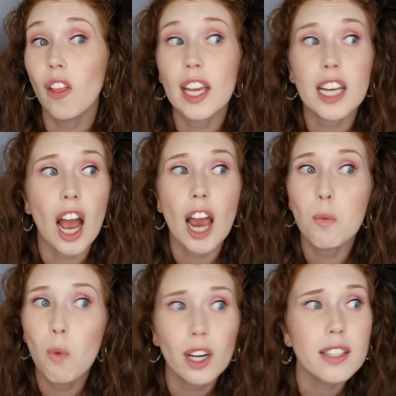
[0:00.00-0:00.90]
like I
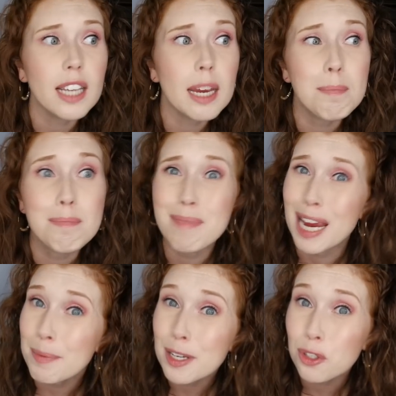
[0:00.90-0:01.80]
want to say
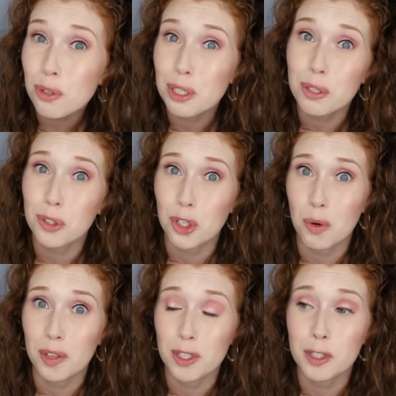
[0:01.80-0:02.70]
maybe two years
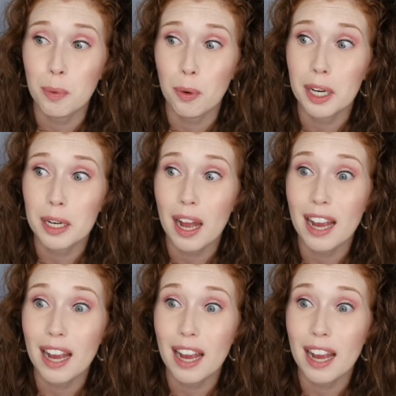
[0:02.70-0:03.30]
ago at this point.